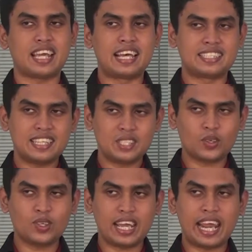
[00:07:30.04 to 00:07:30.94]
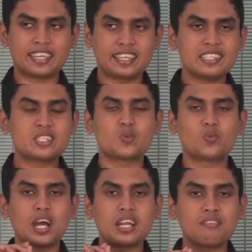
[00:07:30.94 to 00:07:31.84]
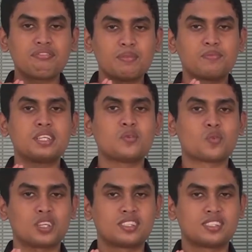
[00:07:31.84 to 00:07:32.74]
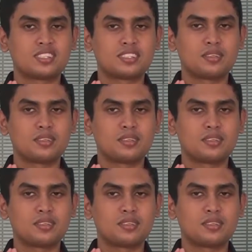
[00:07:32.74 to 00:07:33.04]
As I told, at least 150 words.